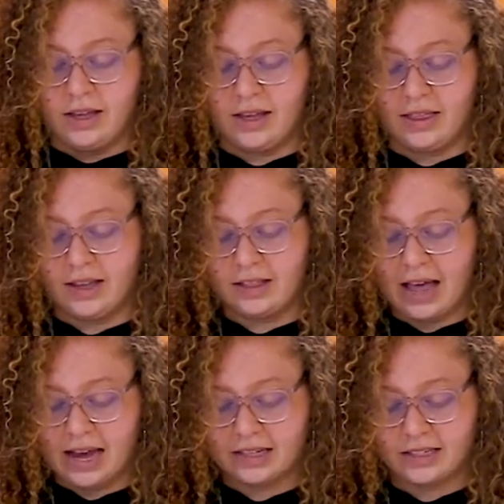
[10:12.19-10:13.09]
And then
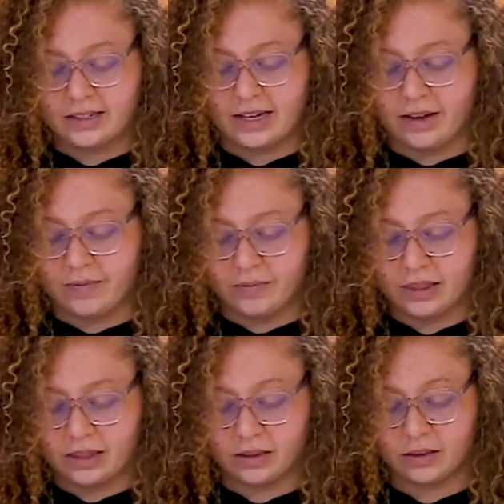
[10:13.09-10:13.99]
lastly,
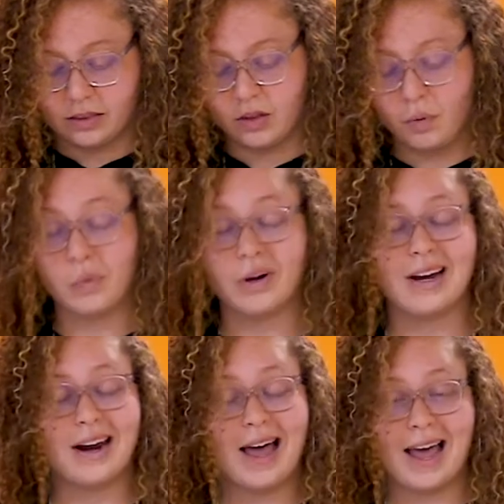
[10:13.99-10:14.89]
we're
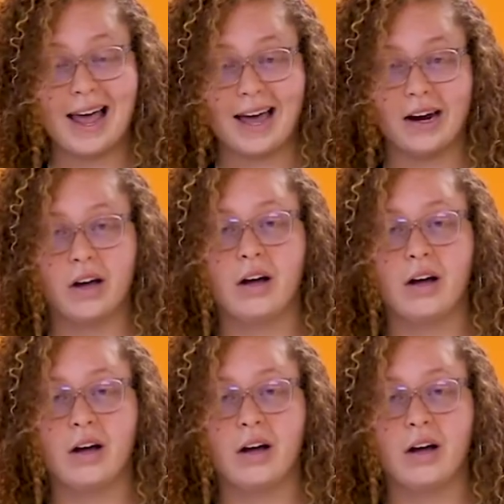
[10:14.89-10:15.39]
gonna add